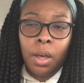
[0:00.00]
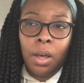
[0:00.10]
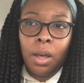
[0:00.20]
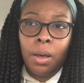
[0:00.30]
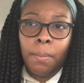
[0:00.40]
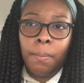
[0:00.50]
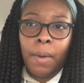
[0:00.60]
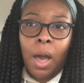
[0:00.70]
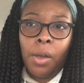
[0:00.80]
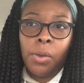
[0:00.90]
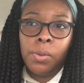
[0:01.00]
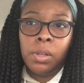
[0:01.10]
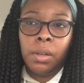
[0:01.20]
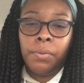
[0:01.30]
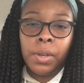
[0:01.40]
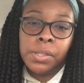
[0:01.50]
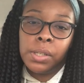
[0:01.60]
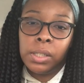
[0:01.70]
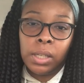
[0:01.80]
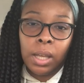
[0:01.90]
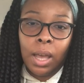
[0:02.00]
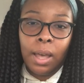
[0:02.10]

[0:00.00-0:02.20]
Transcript: how you look physically.